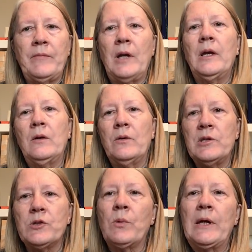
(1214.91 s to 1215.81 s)
I had all
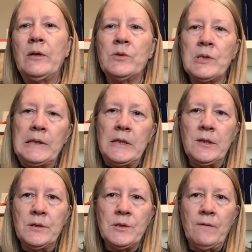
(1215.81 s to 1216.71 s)
these grandiose
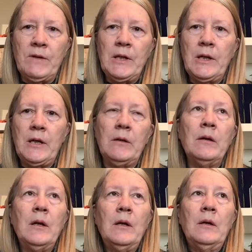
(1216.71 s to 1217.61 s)
ideas of getting
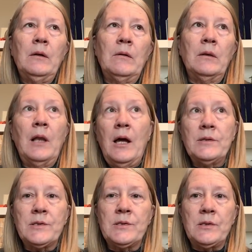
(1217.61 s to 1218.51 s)

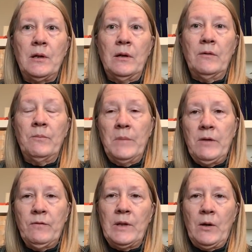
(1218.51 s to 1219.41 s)
lots of
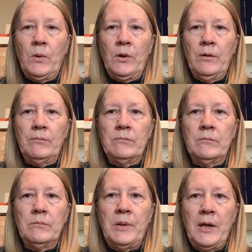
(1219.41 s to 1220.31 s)
Mayflower
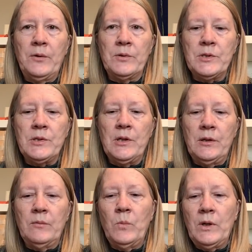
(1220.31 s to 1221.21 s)
patterns
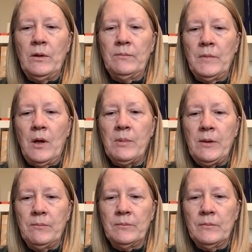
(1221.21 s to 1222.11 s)
done. Well, I'll
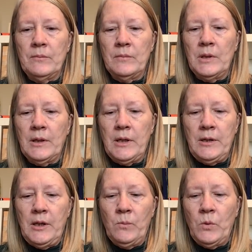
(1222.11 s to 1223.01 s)
be lucky
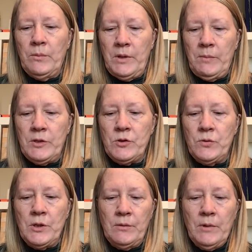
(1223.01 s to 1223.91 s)
to get one, maybe
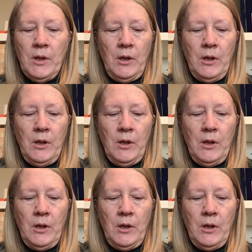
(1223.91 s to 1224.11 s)
two done.